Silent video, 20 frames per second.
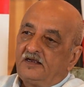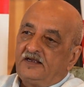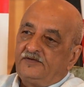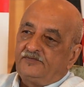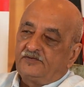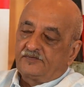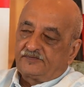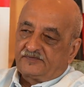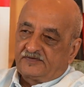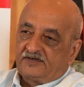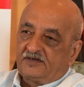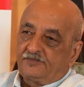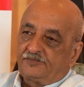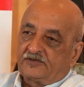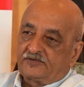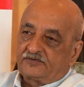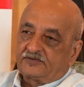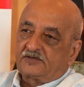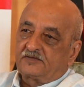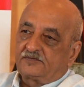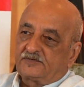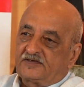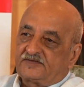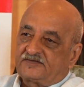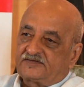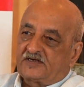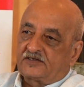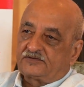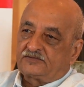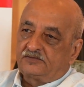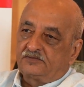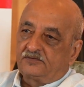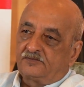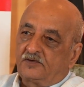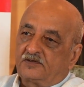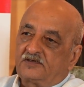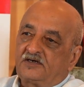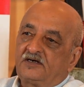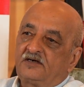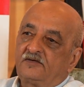If you have seen a picture of that statue,
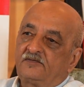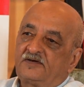what kind